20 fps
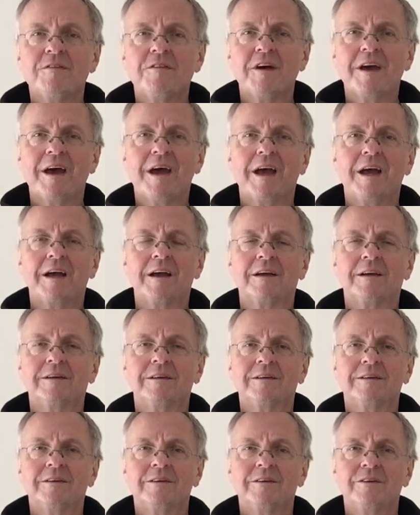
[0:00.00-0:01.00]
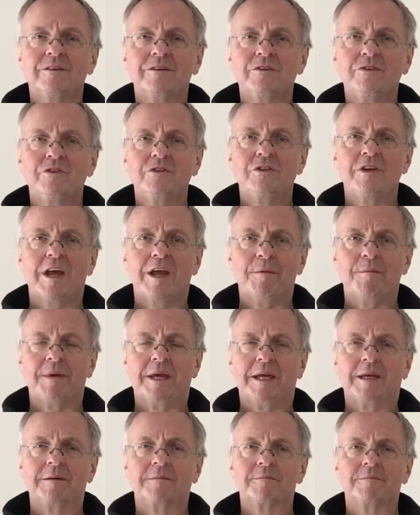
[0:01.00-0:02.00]
their
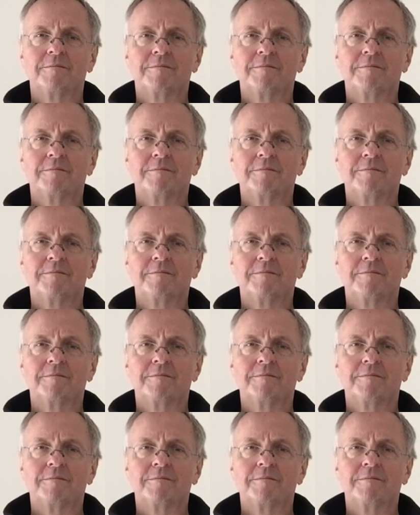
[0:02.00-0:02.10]
shaming,